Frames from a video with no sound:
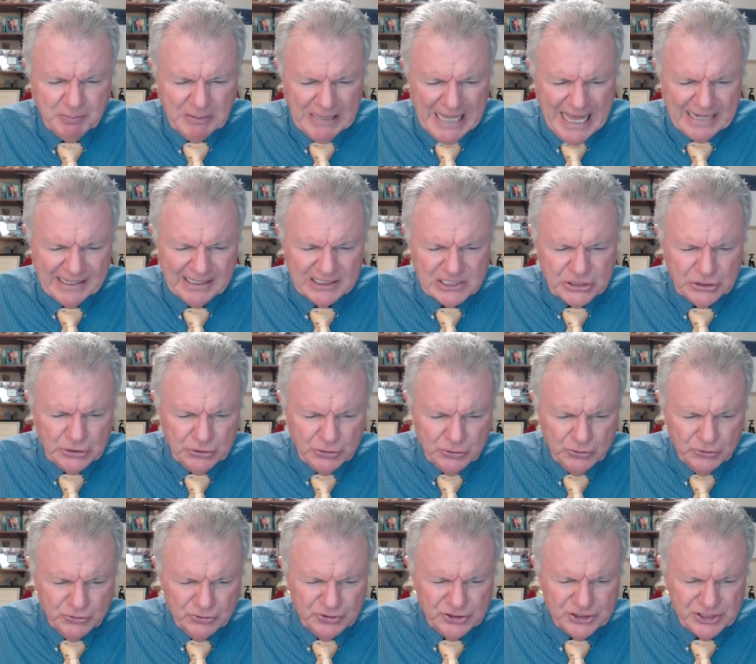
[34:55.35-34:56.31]

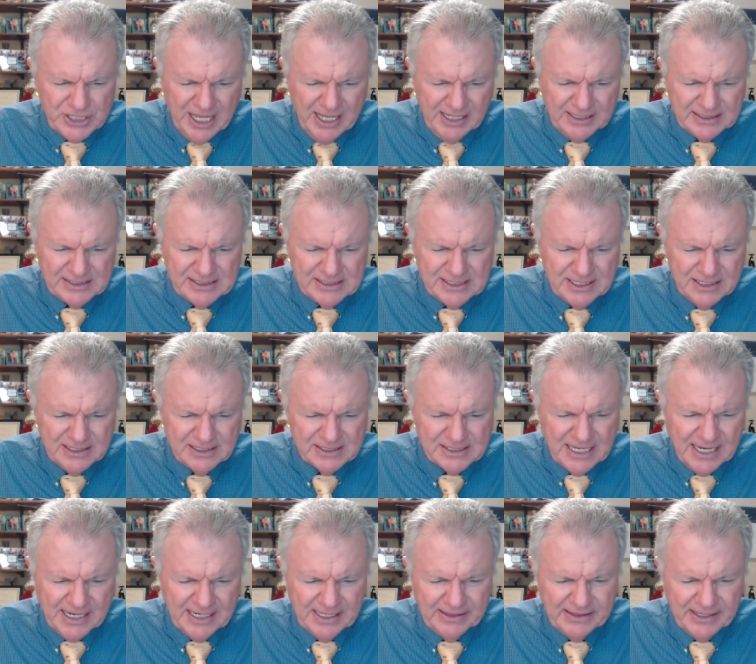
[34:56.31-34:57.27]
platitudes that
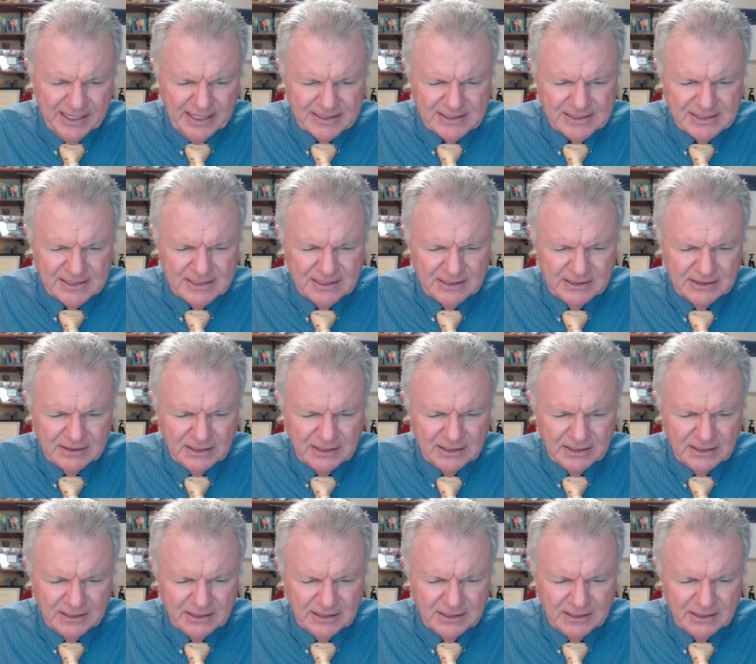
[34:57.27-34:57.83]
say that